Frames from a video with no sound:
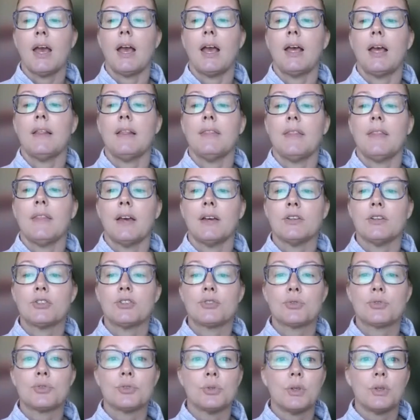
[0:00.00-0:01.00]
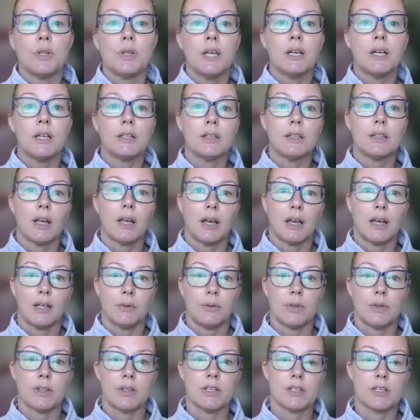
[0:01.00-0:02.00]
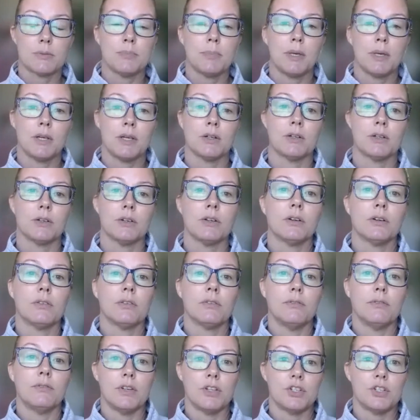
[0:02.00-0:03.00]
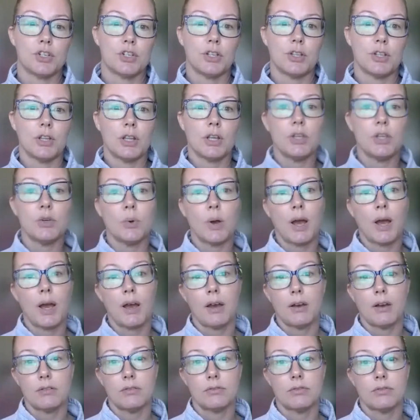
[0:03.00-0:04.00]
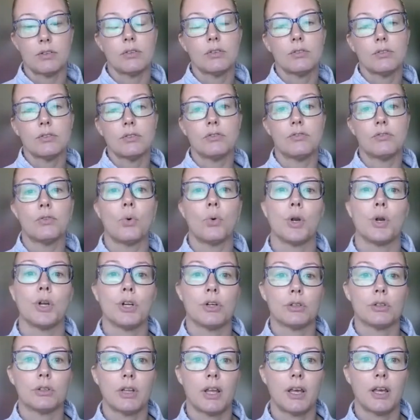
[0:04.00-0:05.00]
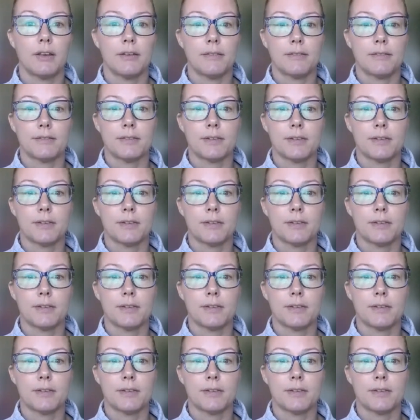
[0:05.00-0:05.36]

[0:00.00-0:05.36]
and that truly align with this bigger vision that you have for your life.